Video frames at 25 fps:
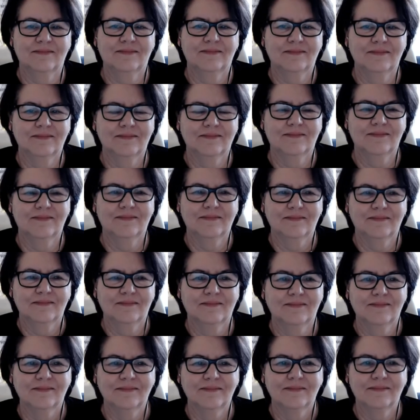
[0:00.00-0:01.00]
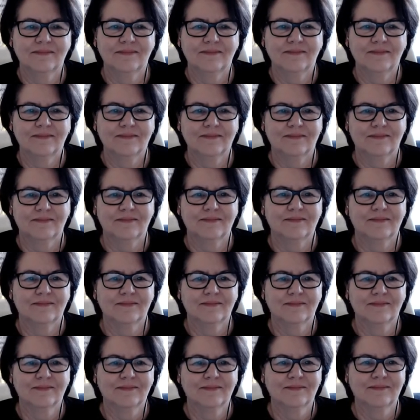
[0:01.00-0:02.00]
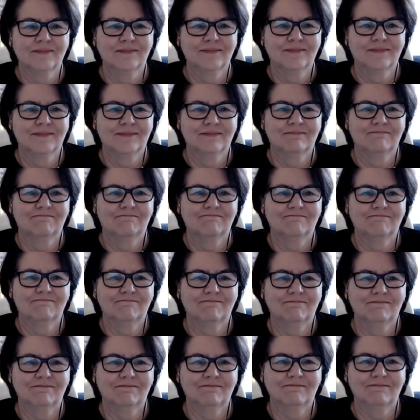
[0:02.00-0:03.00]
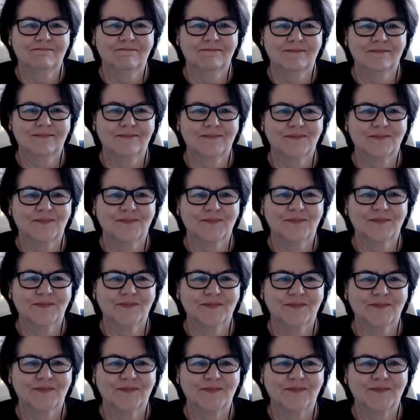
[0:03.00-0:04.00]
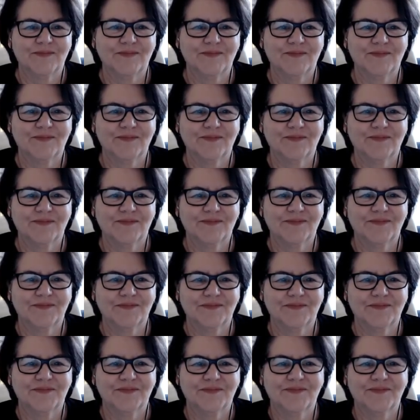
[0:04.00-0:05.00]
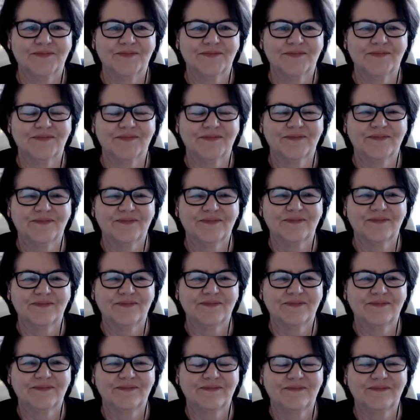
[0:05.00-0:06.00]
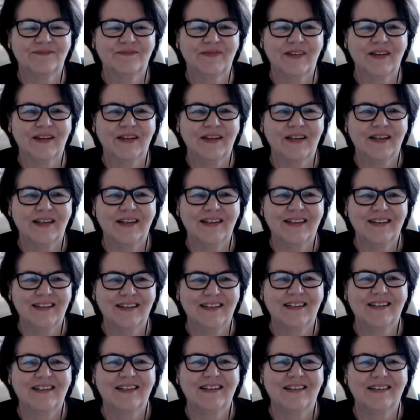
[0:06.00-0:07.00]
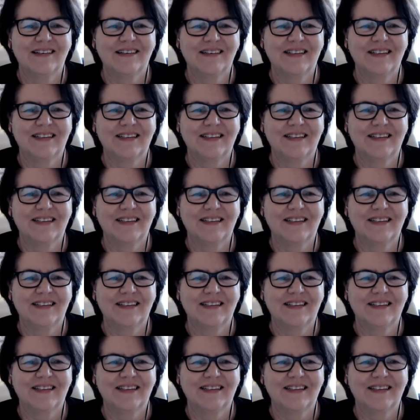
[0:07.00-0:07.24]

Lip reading: This person isn't speaking.